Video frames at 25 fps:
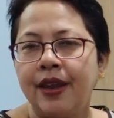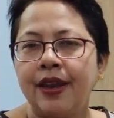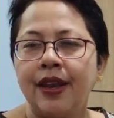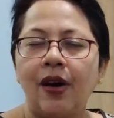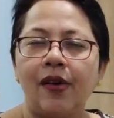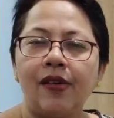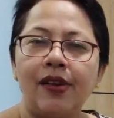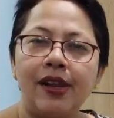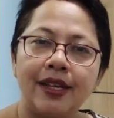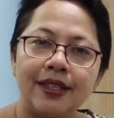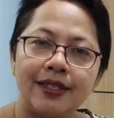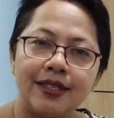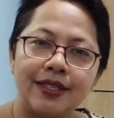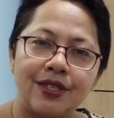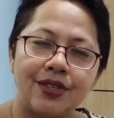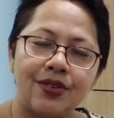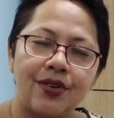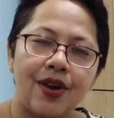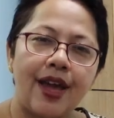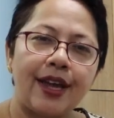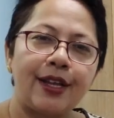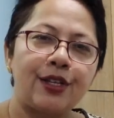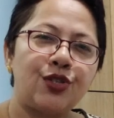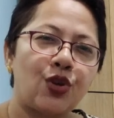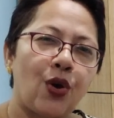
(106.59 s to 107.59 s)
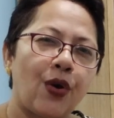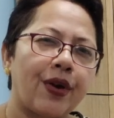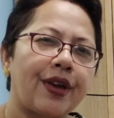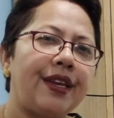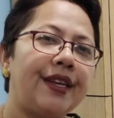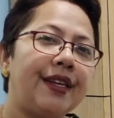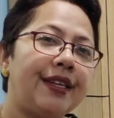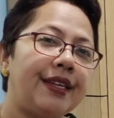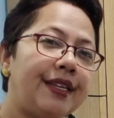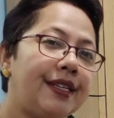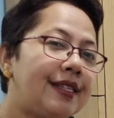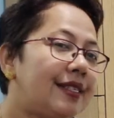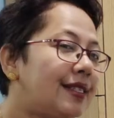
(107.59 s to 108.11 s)
Now let's try and talk
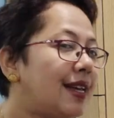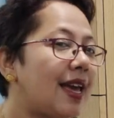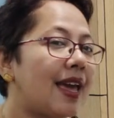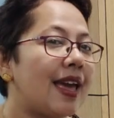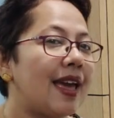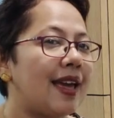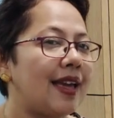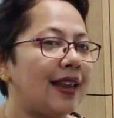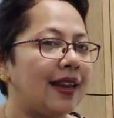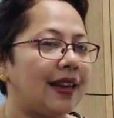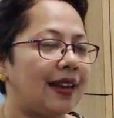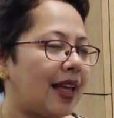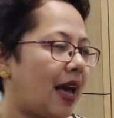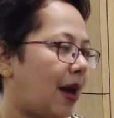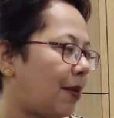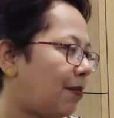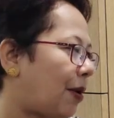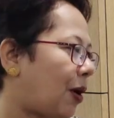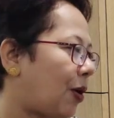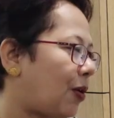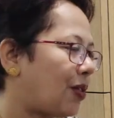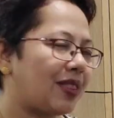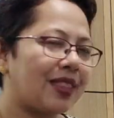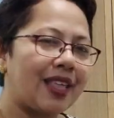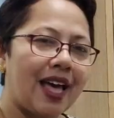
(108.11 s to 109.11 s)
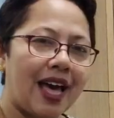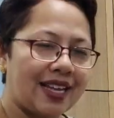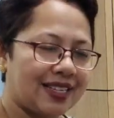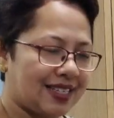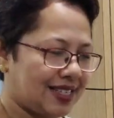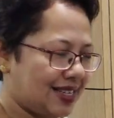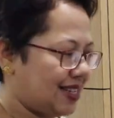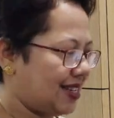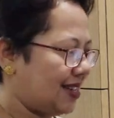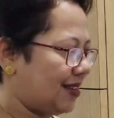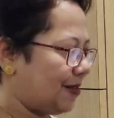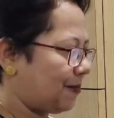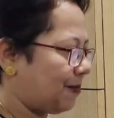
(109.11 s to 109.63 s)
in detail about
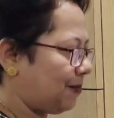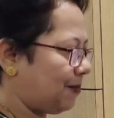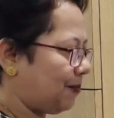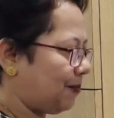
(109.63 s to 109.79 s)
that.